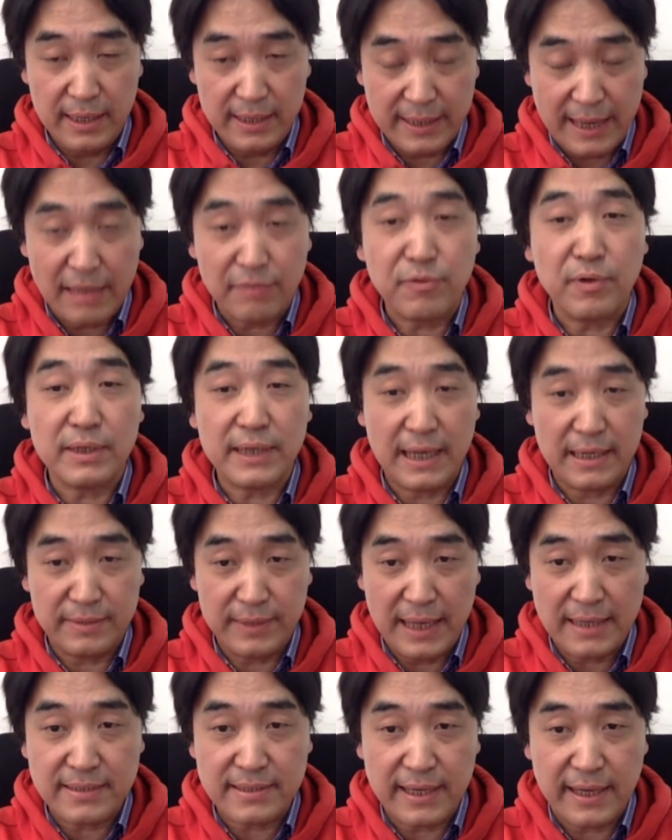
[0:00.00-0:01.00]
California,
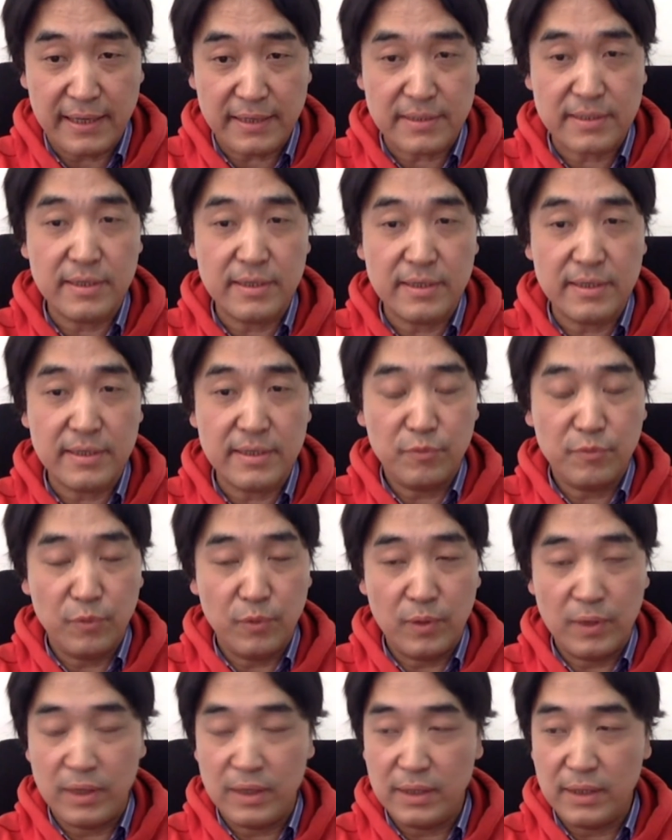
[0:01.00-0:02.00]
United States,
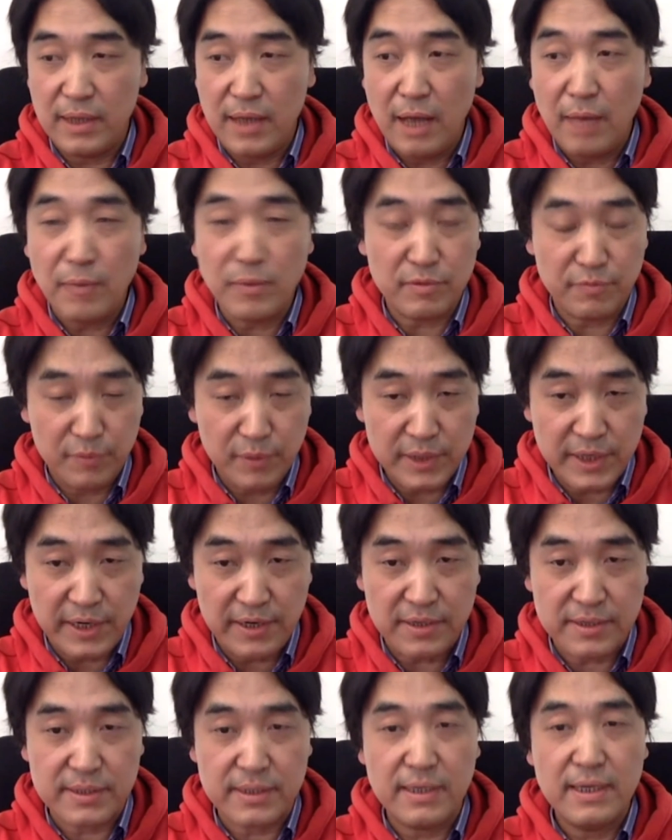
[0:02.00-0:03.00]
for almost 4
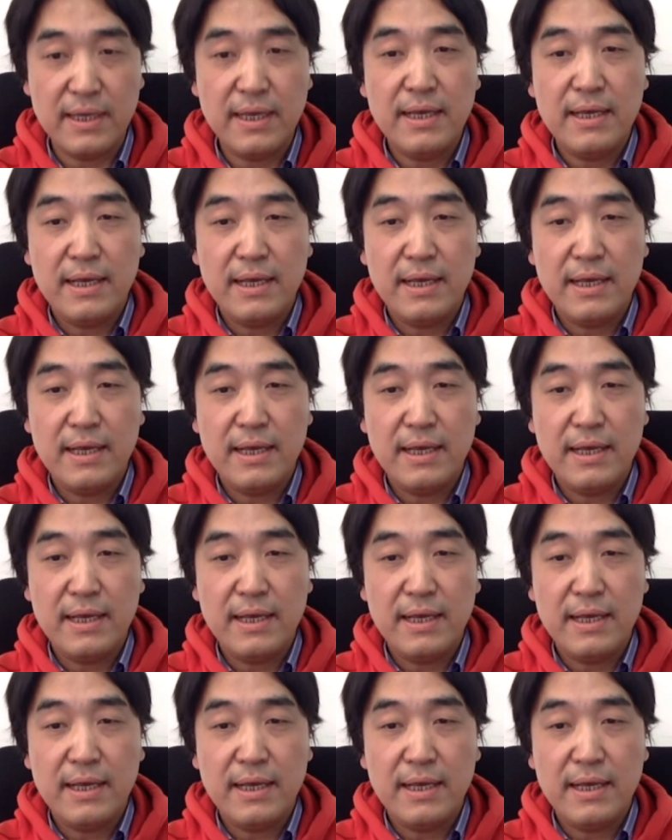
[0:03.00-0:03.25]
years.